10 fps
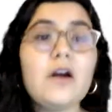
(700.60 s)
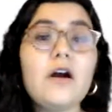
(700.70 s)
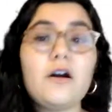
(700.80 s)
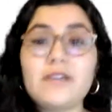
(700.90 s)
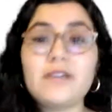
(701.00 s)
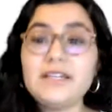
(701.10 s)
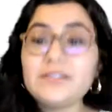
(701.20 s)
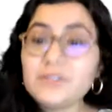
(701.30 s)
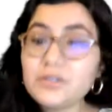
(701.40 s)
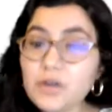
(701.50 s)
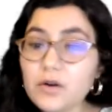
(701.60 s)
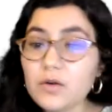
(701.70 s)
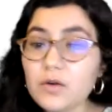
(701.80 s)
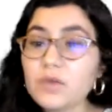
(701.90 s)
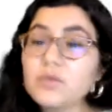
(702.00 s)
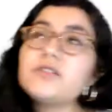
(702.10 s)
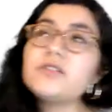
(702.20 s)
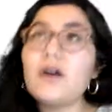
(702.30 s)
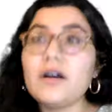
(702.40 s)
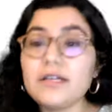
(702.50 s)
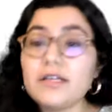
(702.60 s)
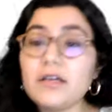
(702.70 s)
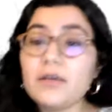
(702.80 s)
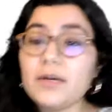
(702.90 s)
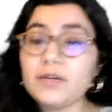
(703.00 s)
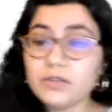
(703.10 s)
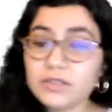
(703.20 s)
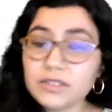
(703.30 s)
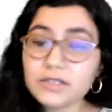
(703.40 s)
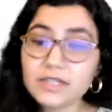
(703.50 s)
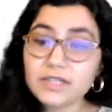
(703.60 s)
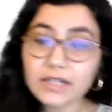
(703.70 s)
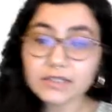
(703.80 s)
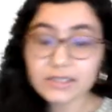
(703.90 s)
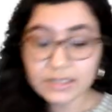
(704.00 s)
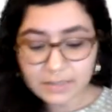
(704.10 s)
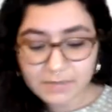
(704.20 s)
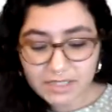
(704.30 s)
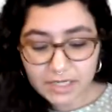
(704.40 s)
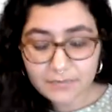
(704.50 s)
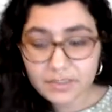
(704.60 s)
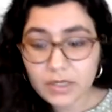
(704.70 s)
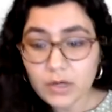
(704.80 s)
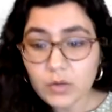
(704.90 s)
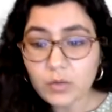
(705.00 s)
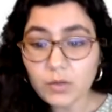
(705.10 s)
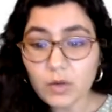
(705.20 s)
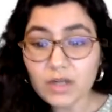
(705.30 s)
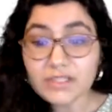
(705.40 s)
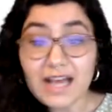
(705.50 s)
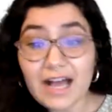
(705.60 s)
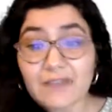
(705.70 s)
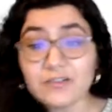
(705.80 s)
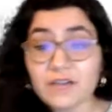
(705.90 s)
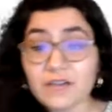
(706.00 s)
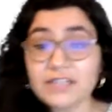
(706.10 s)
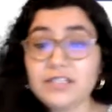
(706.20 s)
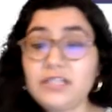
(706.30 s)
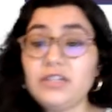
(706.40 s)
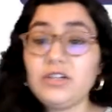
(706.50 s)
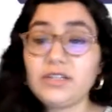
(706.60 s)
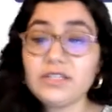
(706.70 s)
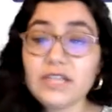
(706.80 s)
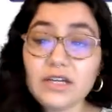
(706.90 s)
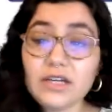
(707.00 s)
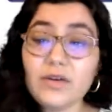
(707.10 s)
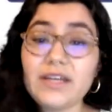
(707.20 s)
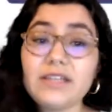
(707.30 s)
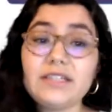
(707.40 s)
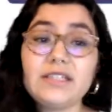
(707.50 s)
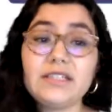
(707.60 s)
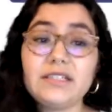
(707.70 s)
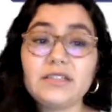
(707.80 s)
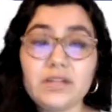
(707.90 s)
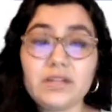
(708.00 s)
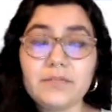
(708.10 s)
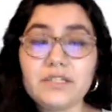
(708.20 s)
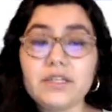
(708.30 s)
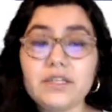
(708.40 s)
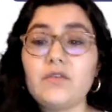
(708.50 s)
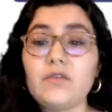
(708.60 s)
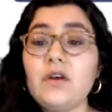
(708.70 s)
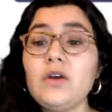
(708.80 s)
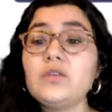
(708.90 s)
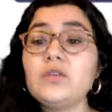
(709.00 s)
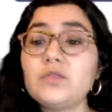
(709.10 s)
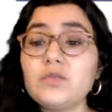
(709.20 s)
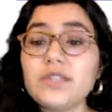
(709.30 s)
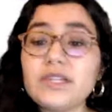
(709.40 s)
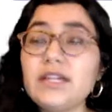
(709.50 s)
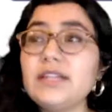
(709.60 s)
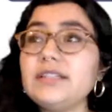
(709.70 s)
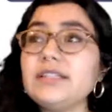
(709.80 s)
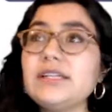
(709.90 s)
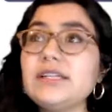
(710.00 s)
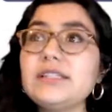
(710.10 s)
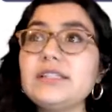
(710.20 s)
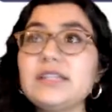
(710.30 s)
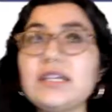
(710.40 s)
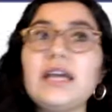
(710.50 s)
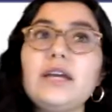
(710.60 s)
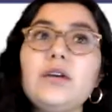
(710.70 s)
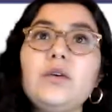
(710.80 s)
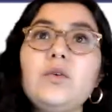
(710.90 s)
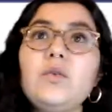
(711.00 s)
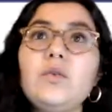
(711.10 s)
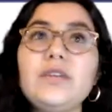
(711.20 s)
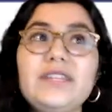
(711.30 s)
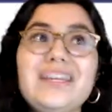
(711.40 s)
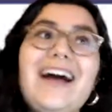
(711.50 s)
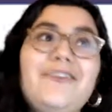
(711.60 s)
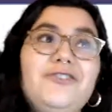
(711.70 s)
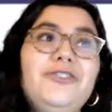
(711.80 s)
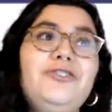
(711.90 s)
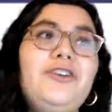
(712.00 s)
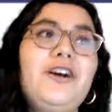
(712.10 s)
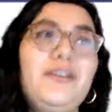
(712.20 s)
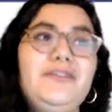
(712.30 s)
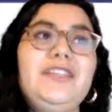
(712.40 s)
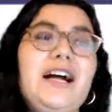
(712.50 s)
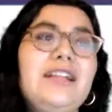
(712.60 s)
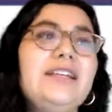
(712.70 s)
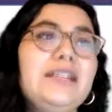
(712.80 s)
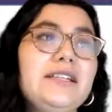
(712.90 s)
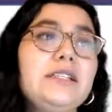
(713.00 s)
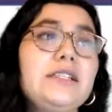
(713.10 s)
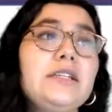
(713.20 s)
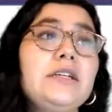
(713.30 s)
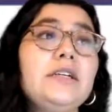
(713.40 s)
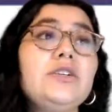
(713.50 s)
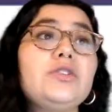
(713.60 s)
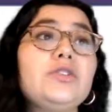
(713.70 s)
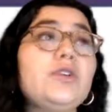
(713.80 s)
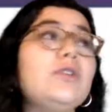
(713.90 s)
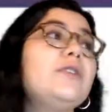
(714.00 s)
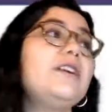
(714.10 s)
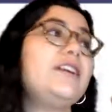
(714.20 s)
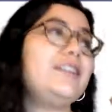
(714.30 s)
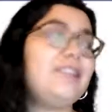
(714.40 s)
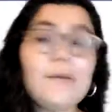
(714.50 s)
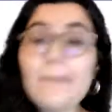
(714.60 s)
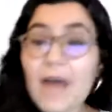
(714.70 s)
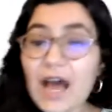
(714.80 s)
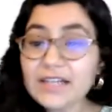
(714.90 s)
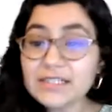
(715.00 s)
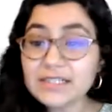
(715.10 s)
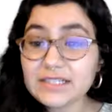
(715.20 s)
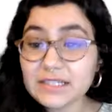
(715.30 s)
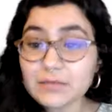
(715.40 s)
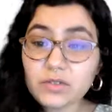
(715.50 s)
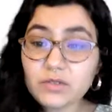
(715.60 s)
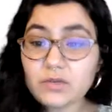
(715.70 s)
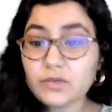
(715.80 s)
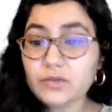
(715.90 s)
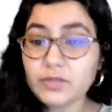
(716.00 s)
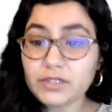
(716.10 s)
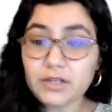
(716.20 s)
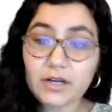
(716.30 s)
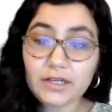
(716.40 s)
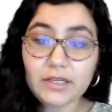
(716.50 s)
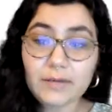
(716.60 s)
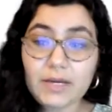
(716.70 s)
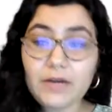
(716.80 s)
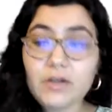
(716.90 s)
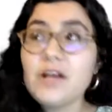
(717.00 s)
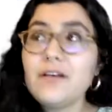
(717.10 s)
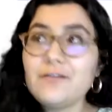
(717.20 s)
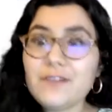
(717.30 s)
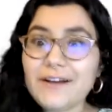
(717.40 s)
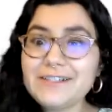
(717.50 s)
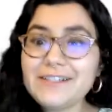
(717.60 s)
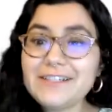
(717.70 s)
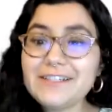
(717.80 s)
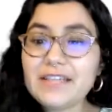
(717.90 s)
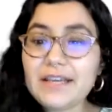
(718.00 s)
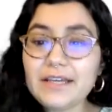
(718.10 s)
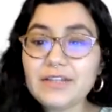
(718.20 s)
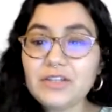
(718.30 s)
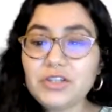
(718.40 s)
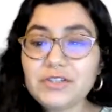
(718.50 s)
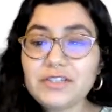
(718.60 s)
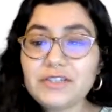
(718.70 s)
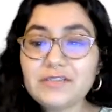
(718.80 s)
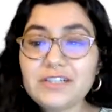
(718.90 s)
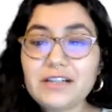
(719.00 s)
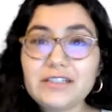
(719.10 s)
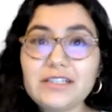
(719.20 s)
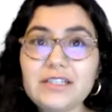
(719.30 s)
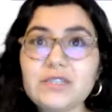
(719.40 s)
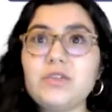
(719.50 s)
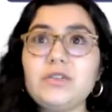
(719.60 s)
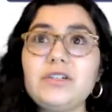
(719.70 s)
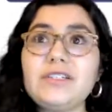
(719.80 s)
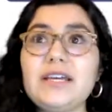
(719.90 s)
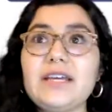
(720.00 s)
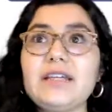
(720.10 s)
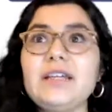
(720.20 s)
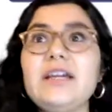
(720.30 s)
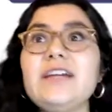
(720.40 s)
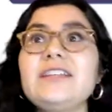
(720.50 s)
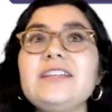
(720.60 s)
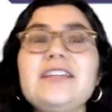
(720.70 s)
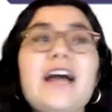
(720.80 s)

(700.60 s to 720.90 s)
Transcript: All right, so when we're talking about units of analysis, sometimes we want to have a finding or a takeaway that's descriptive so we can say what the average of that is. So in the past examples where we were talking about findings and the units of analysis, we were saying the